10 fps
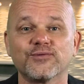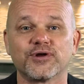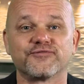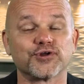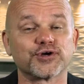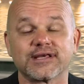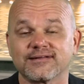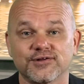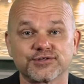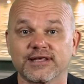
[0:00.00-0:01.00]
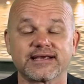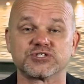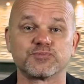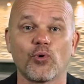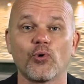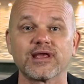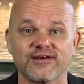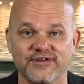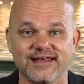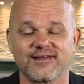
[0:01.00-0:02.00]
would have looking, looked like a sporting
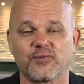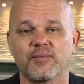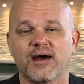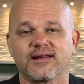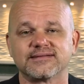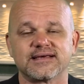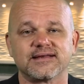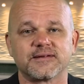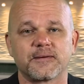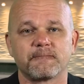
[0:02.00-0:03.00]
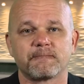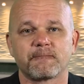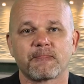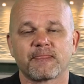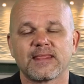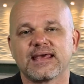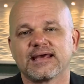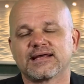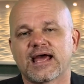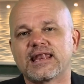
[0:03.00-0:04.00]
event that we might attend.
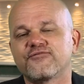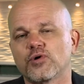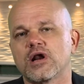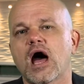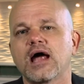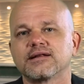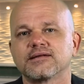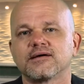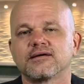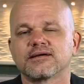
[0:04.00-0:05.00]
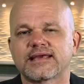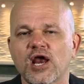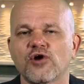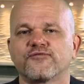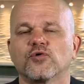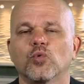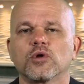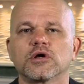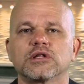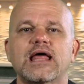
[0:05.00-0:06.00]
And if we're not careful,
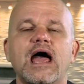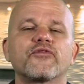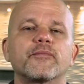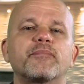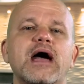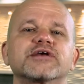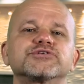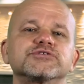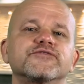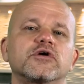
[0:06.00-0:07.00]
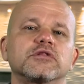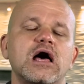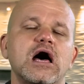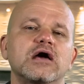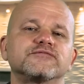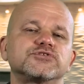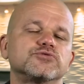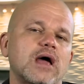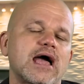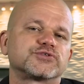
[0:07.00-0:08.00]
will allow the passions of our lives
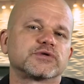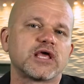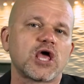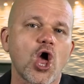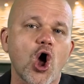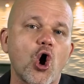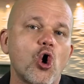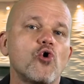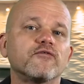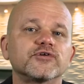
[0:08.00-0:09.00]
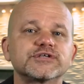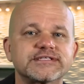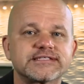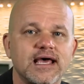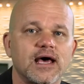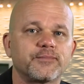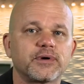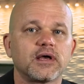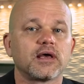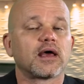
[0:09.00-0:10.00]
to actually overstep
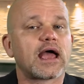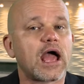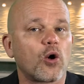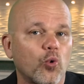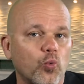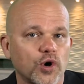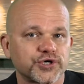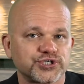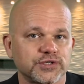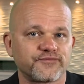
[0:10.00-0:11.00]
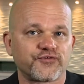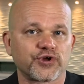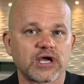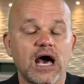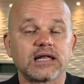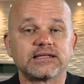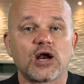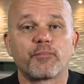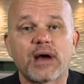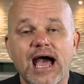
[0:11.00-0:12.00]
our worship for God and
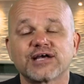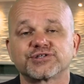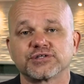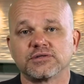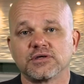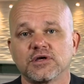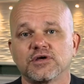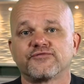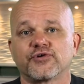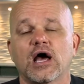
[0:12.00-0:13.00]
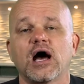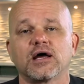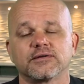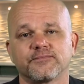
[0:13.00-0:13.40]
our passion for God.